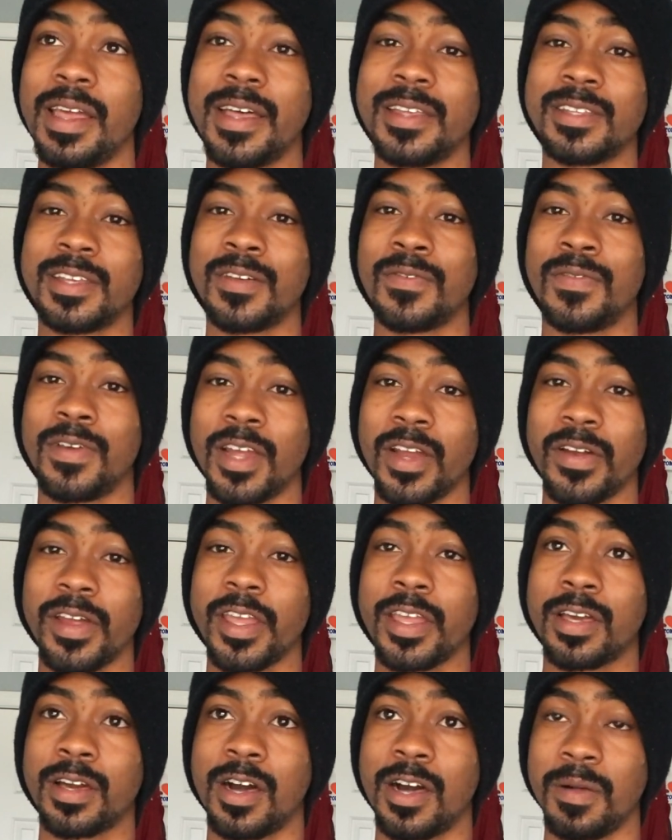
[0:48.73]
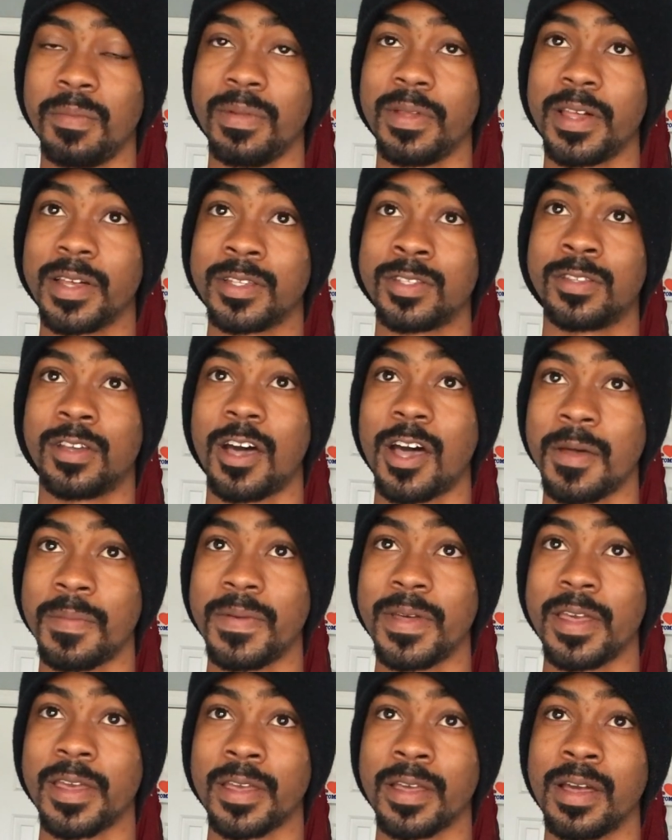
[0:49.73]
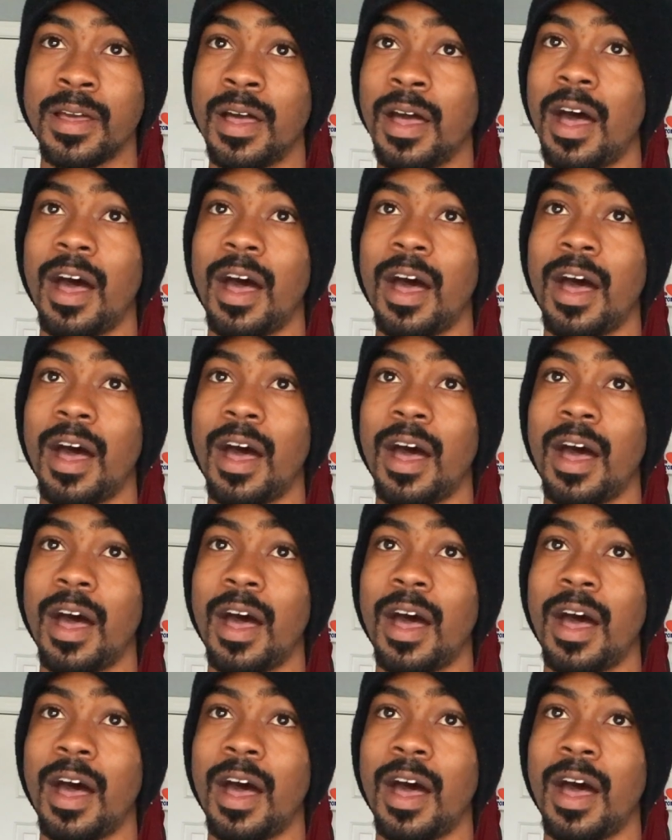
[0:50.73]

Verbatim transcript: is a very complex topic.